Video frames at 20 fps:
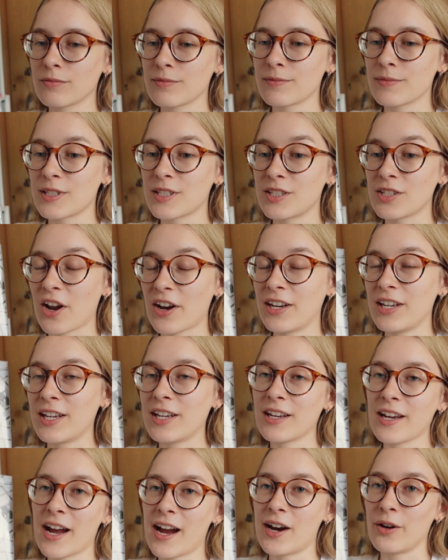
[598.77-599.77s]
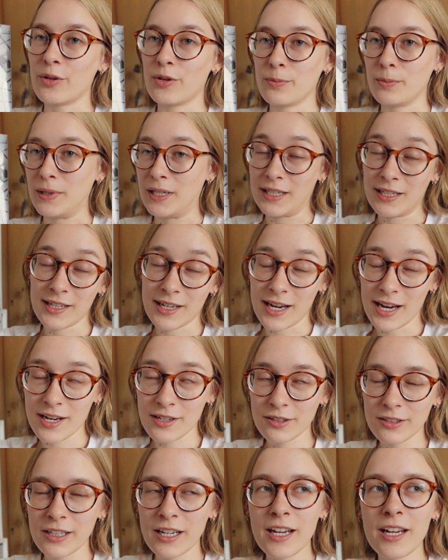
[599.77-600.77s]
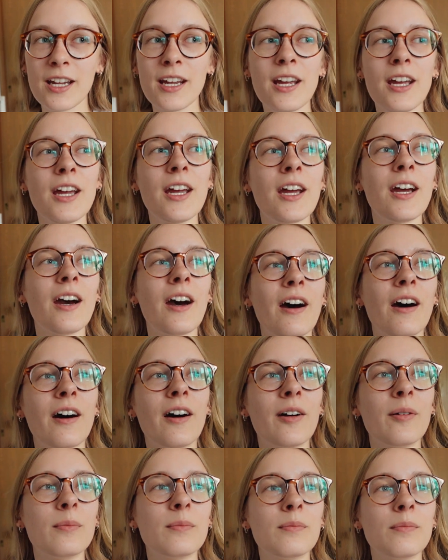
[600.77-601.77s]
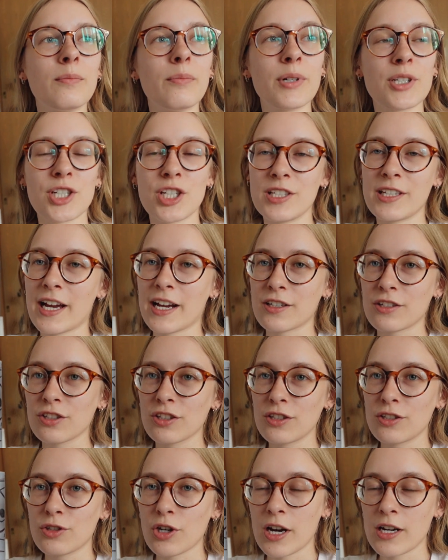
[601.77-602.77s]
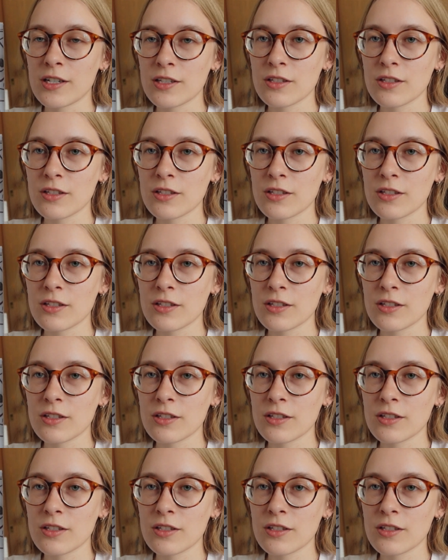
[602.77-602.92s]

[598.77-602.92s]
studying how the media handled it, but she's actually trying to